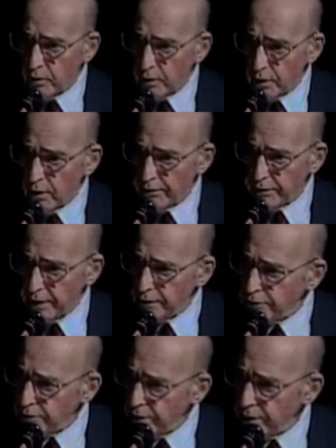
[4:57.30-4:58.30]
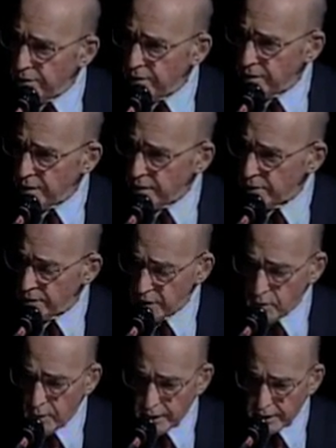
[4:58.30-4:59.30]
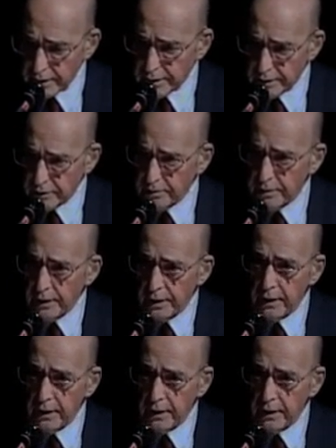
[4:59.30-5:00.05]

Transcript: of the information that is acquired in this way.